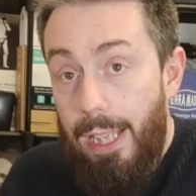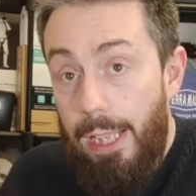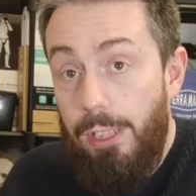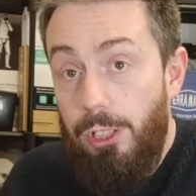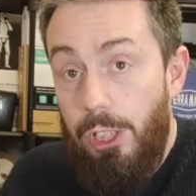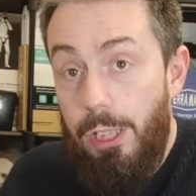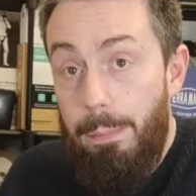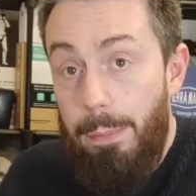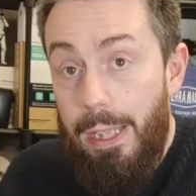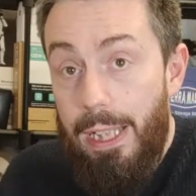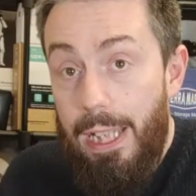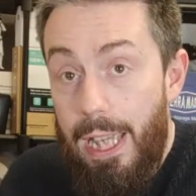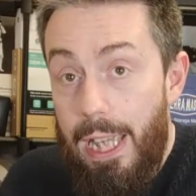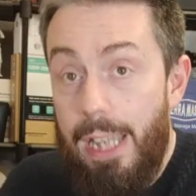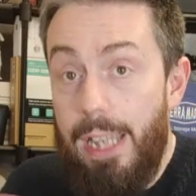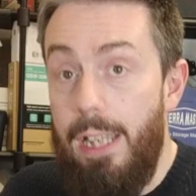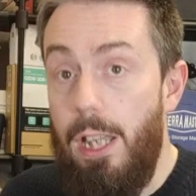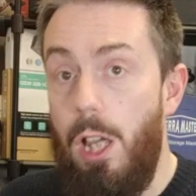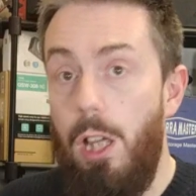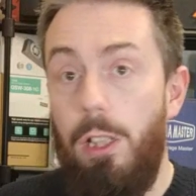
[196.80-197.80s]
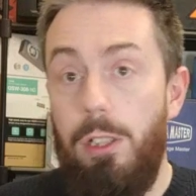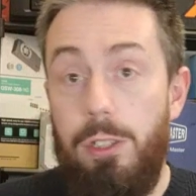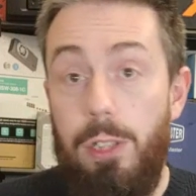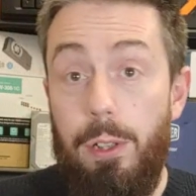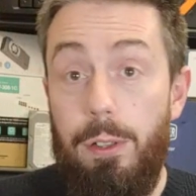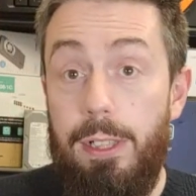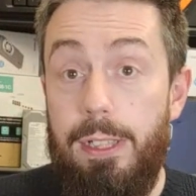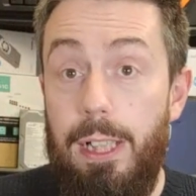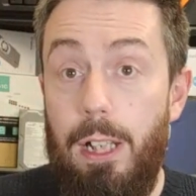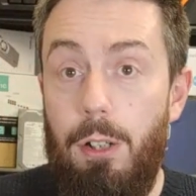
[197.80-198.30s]
ten G B E
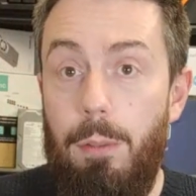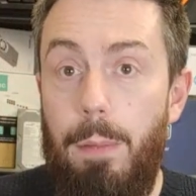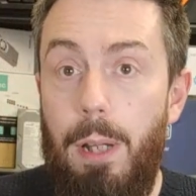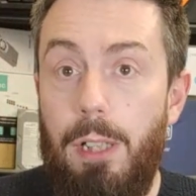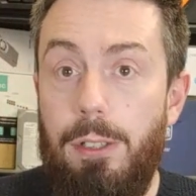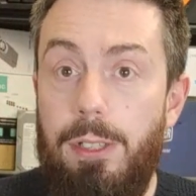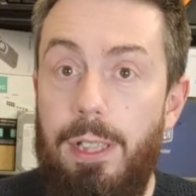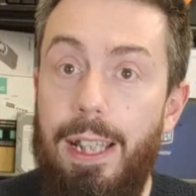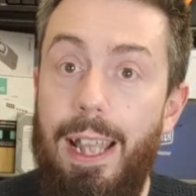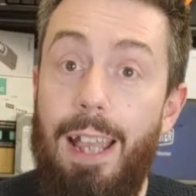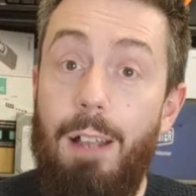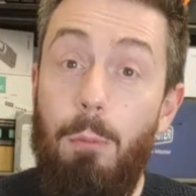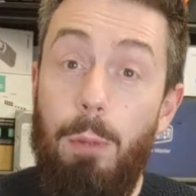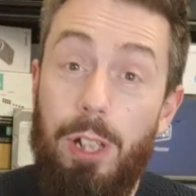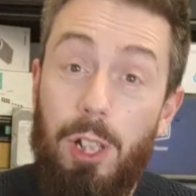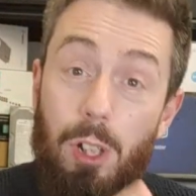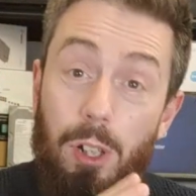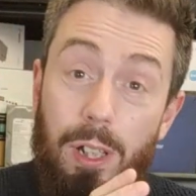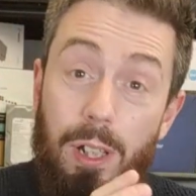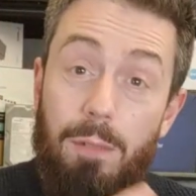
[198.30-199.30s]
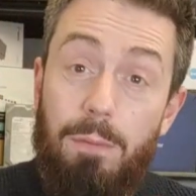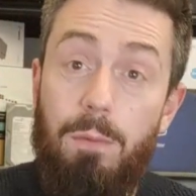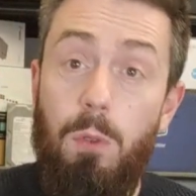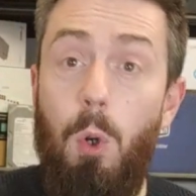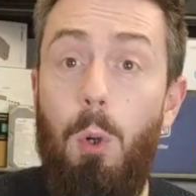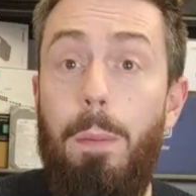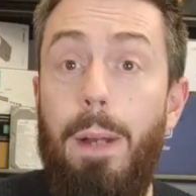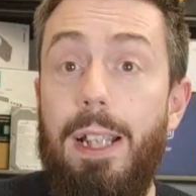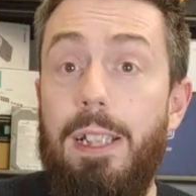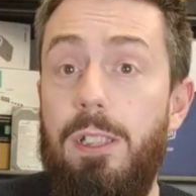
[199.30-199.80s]
to the Terramaster there. And when you're looking at
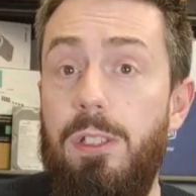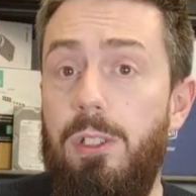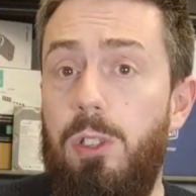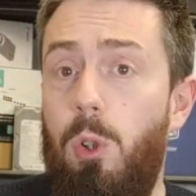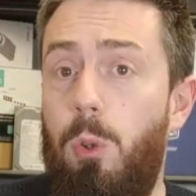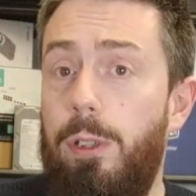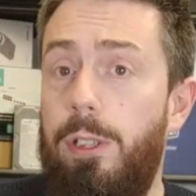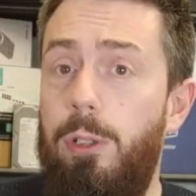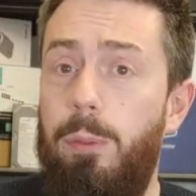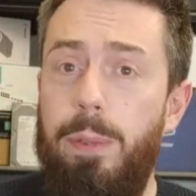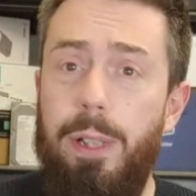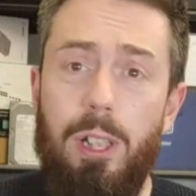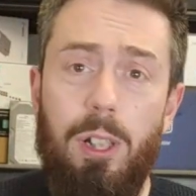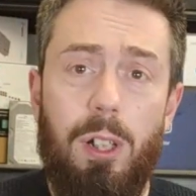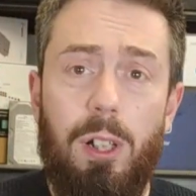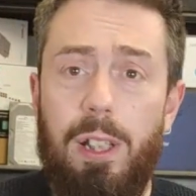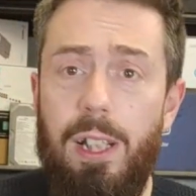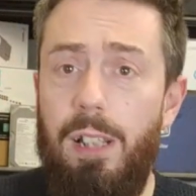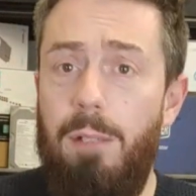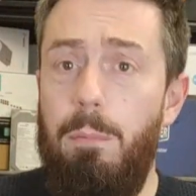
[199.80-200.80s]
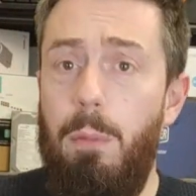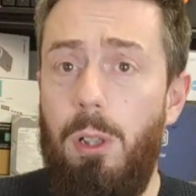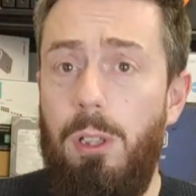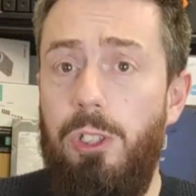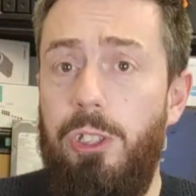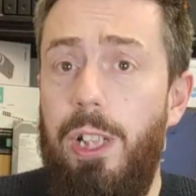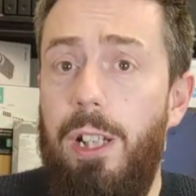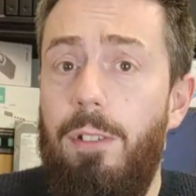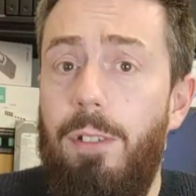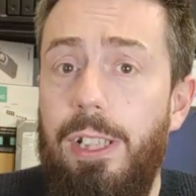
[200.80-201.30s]
four bays of storage, and when you're looking at
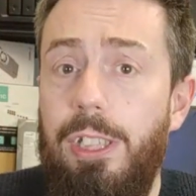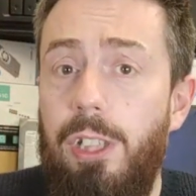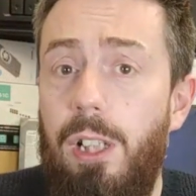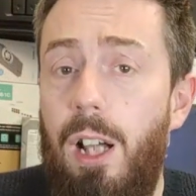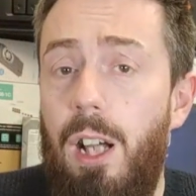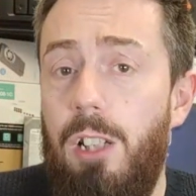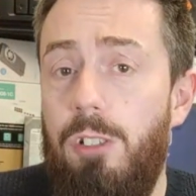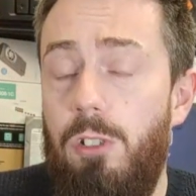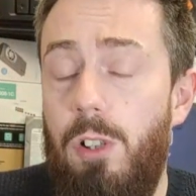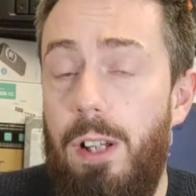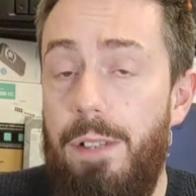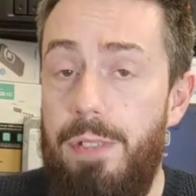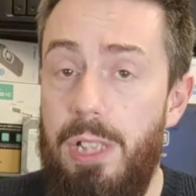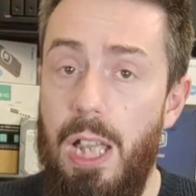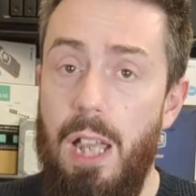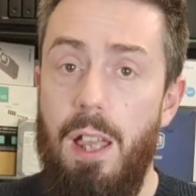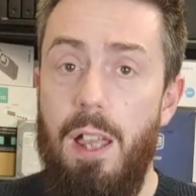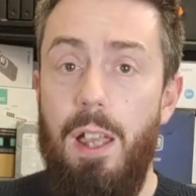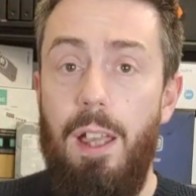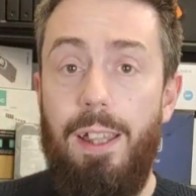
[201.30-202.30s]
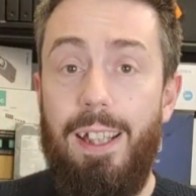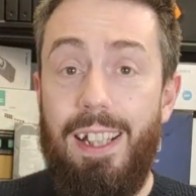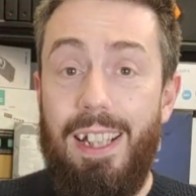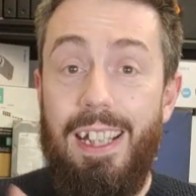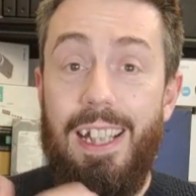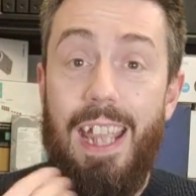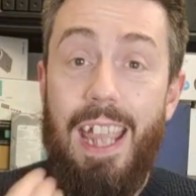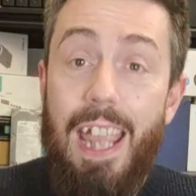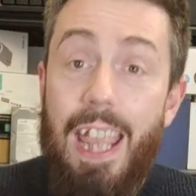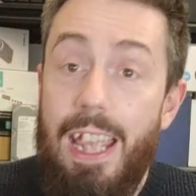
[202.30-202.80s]
modern generation hard drives that
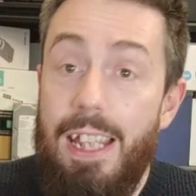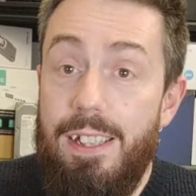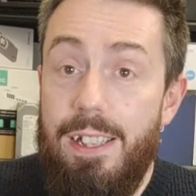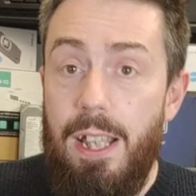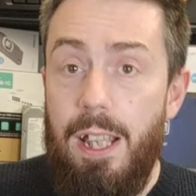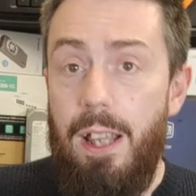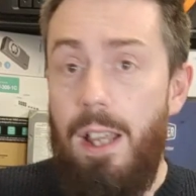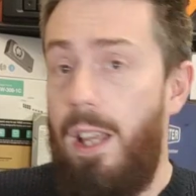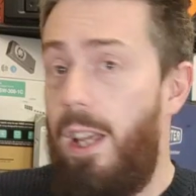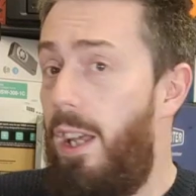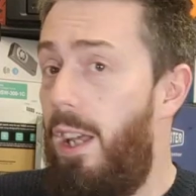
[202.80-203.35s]
can hit